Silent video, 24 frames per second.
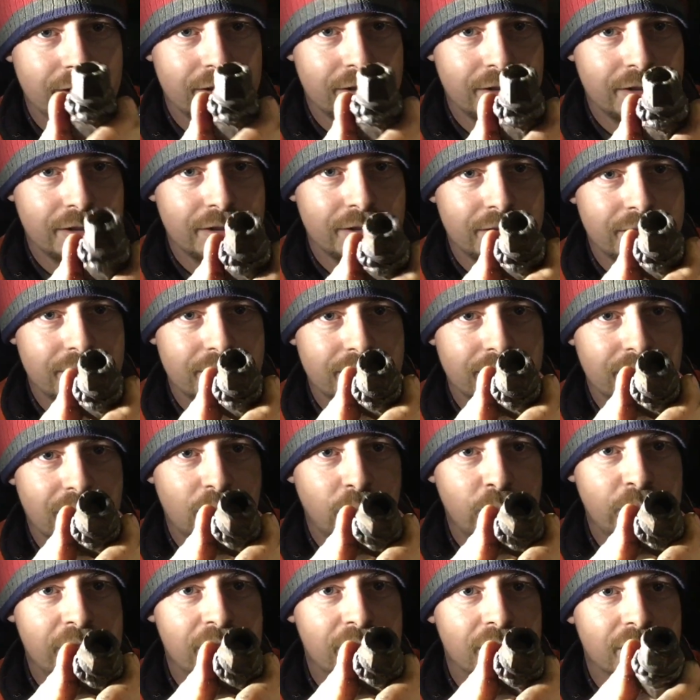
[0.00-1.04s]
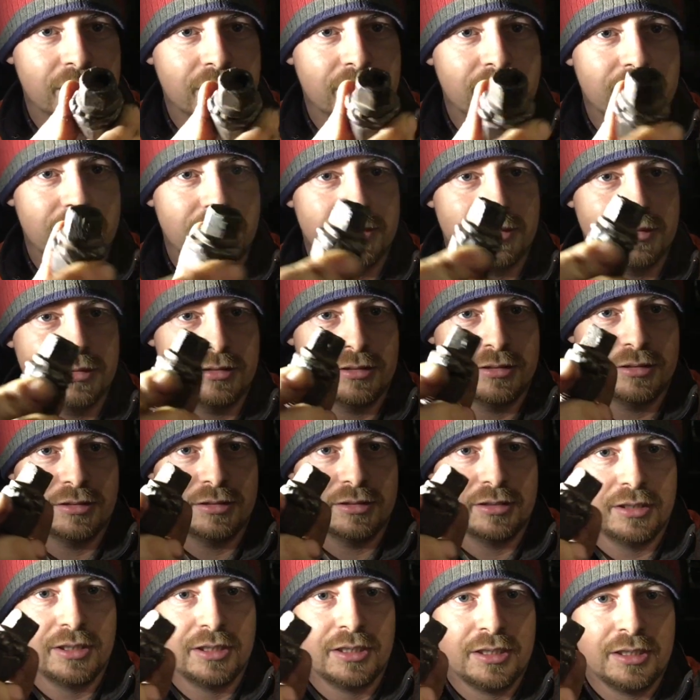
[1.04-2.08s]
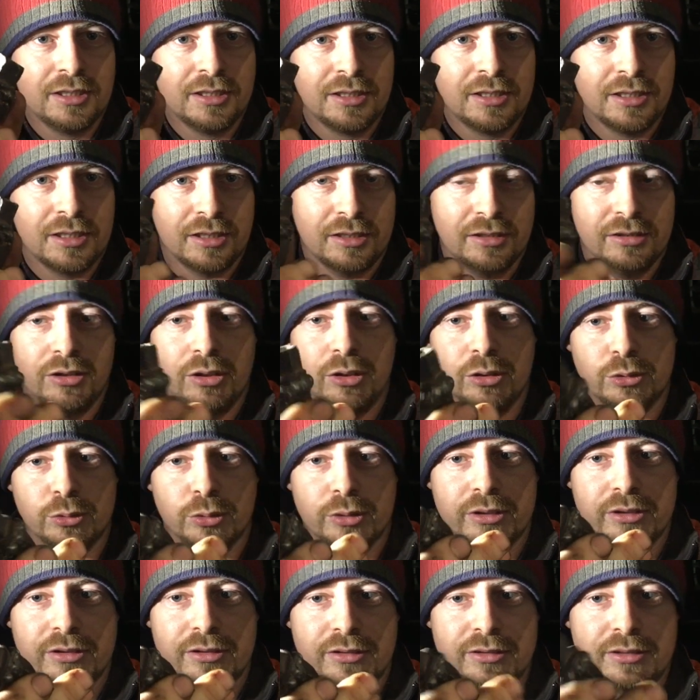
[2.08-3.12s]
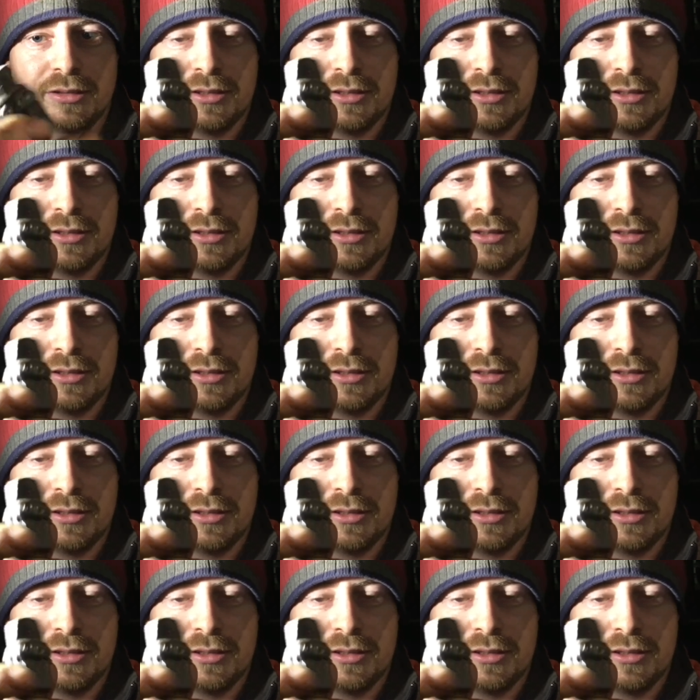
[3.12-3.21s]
a wheel lug, an old one,